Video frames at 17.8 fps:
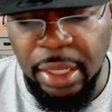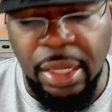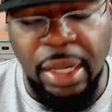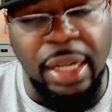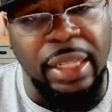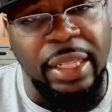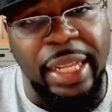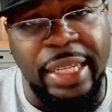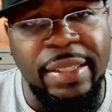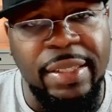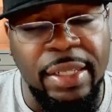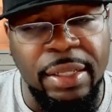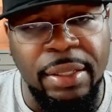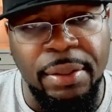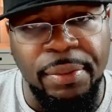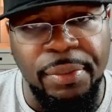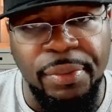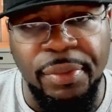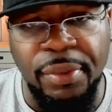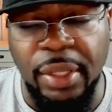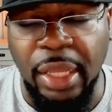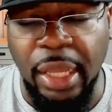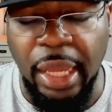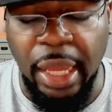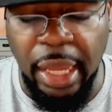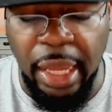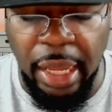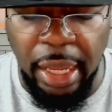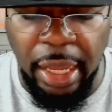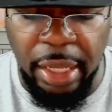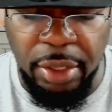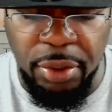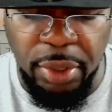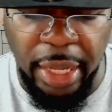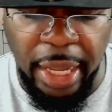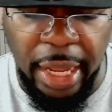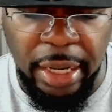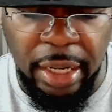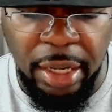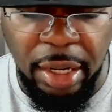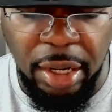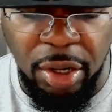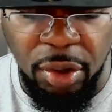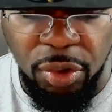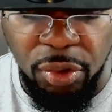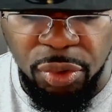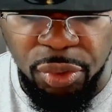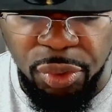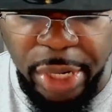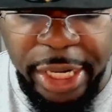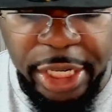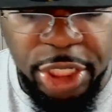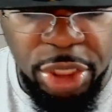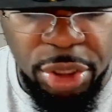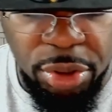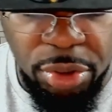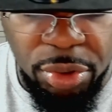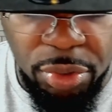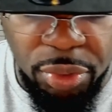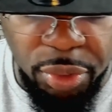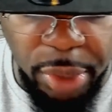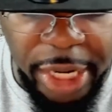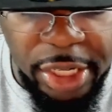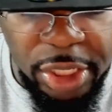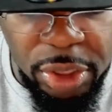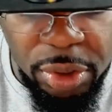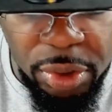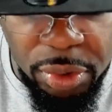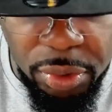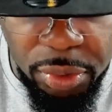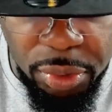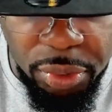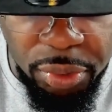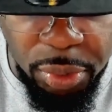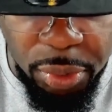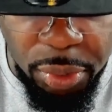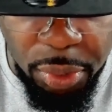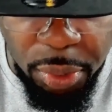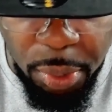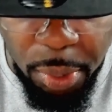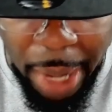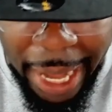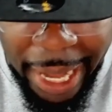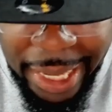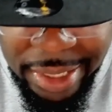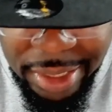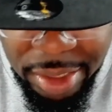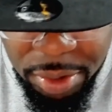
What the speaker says: Alexia, and you got Rachel Weasel, what